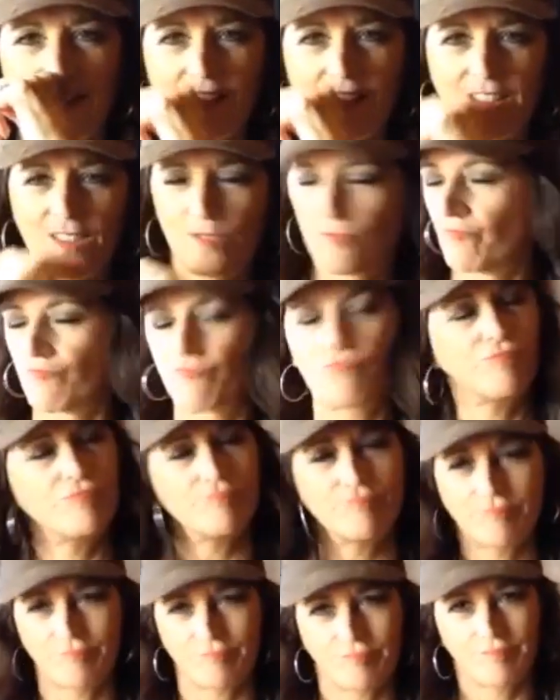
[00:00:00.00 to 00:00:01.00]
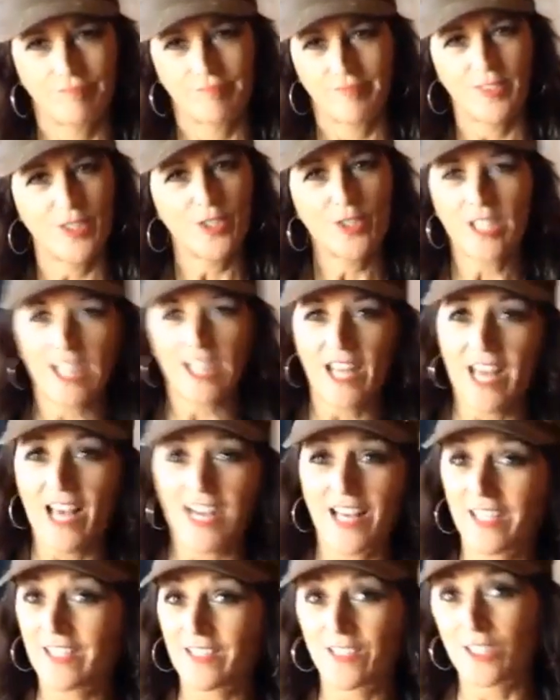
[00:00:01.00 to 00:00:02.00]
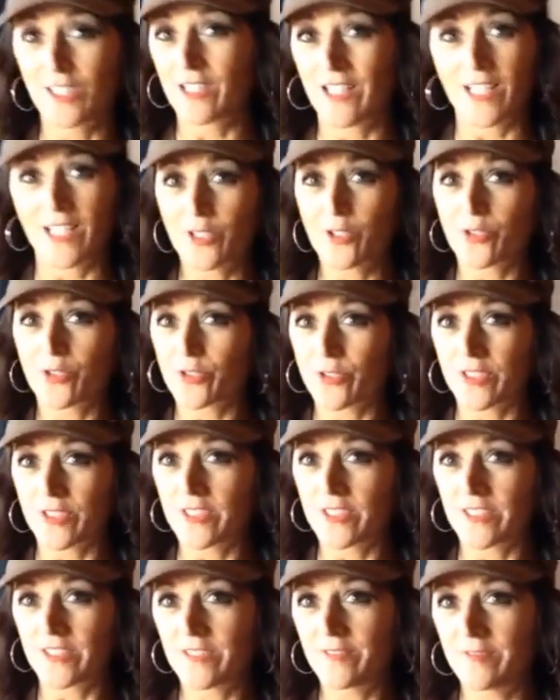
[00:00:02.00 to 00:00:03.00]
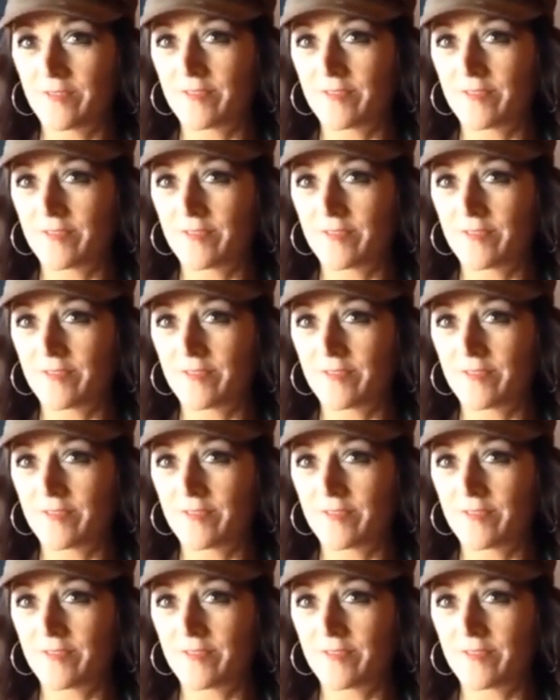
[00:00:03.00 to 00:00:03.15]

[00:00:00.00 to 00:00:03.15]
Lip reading: You can add a little extra.